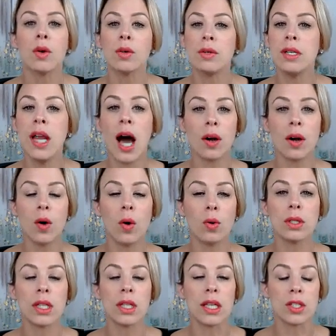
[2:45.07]
not
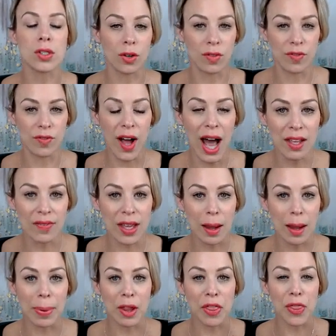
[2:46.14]
only
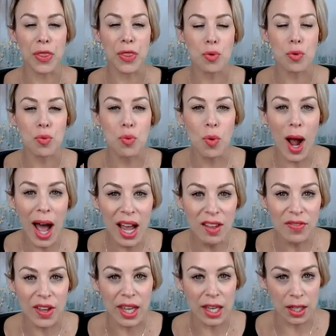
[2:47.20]
surviving, but
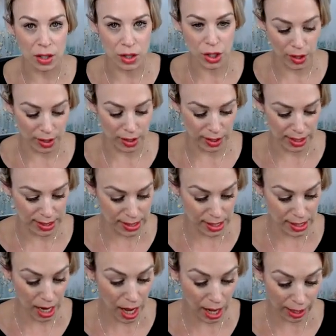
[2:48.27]
thriving during this
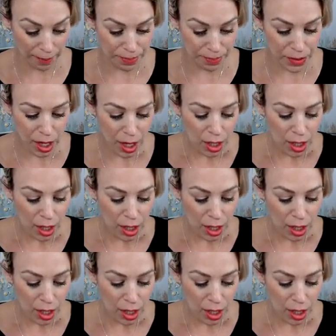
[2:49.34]
time.